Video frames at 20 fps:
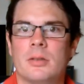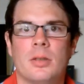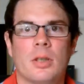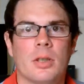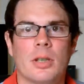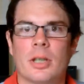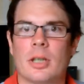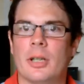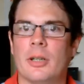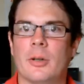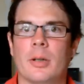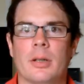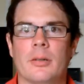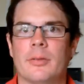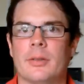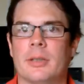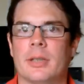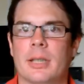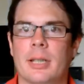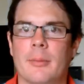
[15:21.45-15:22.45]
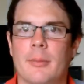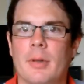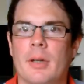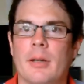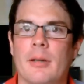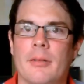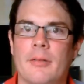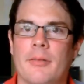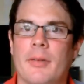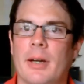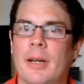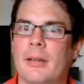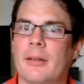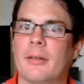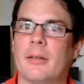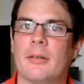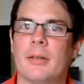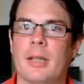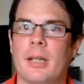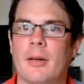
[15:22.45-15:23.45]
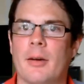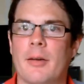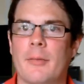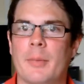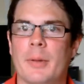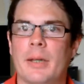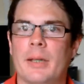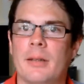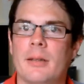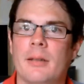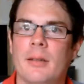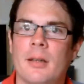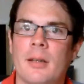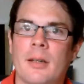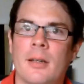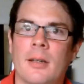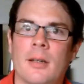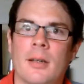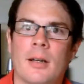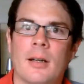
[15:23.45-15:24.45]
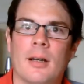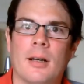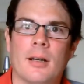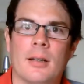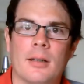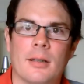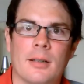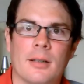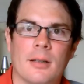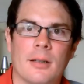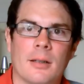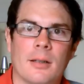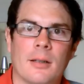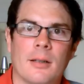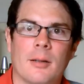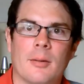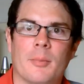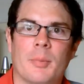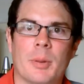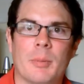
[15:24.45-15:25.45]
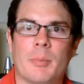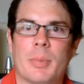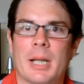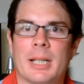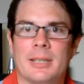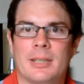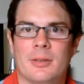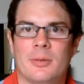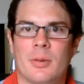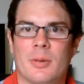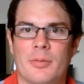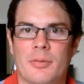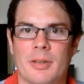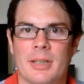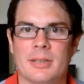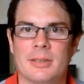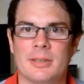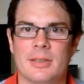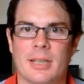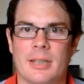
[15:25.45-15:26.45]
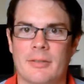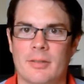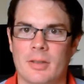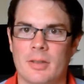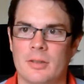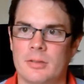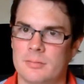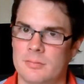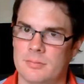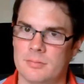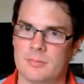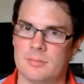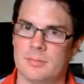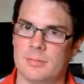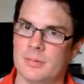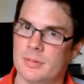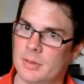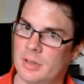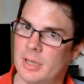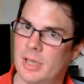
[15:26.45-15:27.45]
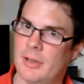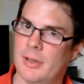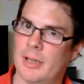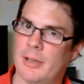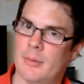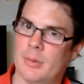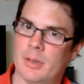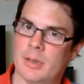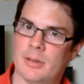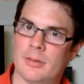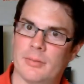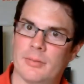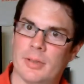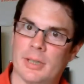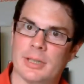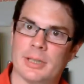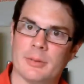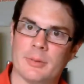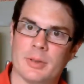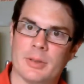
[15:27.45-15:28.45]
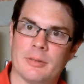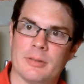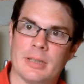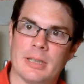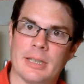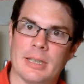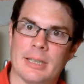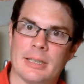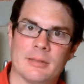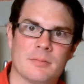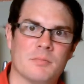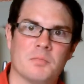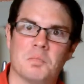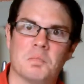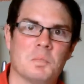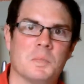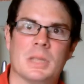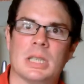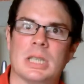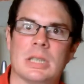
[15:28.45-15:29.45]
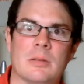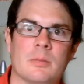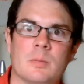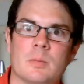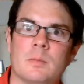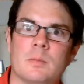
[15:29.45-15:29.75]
not a clue half the time. In fact, you know, I've been places with friends and they've gone, you know, they were flirting with you, right? No,